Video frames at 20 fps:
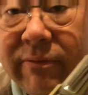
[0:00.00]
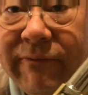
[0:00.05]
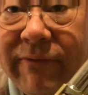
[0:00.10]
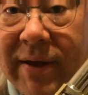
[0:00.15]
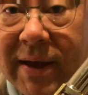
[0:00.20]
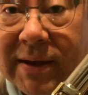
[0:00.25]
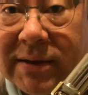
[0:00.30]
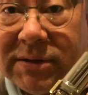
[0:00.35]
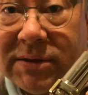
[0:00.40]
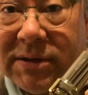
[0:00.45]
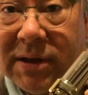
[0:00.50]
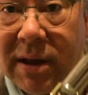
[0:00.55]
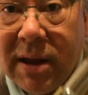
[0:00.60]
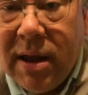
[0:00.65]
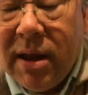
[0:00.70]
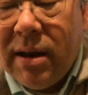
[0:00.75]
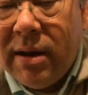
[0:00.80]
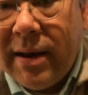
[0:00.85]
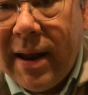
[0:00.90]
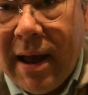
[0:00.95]
fixed.
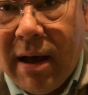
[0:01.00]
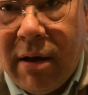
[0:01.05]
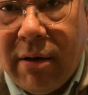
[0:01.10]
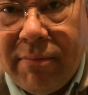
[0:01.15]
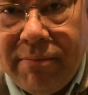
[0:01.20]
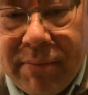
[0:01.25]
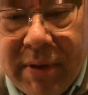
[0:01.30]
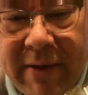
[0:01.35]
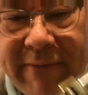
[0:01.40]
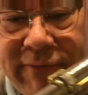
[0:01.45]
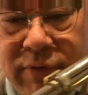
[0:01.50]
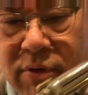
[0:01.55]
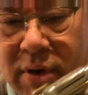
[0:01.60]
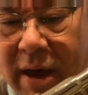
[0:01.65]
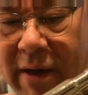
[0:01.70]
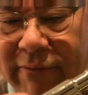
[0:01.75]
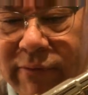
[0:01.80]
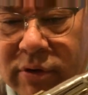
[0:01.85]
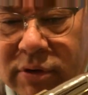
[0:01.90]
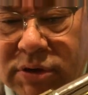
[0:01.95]
Now, if you
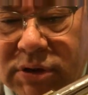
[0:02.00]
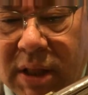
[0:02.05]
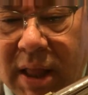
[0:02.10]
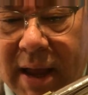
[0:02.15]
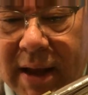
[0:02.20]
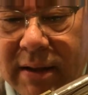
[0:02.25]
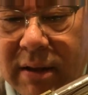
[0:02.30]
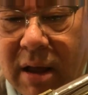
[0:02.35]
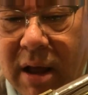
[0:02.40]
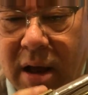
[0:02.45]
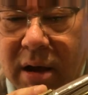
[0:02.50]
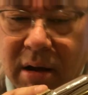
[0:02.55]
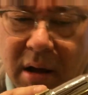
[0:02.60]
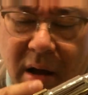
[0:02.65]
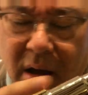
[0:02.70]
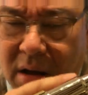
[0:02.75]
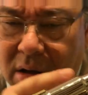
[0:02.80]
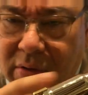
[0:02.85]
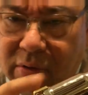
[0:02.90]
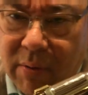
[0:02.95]
have your slide lock
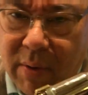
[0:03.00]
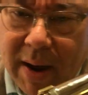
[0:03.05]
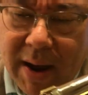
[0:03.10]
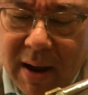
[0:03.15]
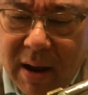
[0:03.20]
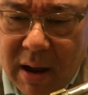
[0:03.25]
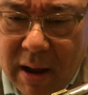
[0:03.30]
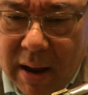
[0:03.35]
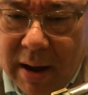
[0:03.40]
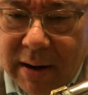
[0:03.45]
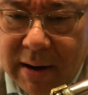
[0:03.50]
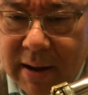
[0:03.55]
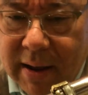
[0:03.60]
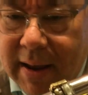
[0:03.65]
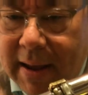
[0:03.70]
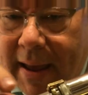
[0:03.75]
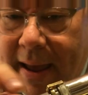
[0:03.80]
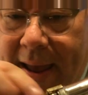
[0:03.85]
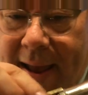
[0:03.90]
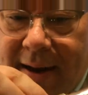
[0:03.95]
all the way on
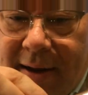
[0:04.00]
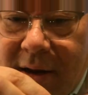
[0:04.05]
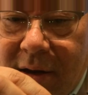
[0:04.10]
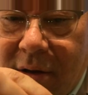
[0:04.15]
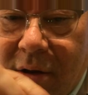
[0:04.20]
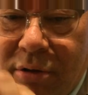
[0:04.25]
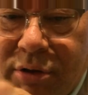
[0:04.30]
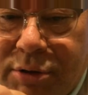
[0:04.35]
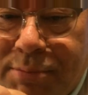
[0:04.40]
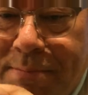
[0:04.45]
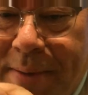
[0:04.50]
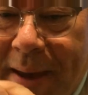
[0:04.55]
and it goes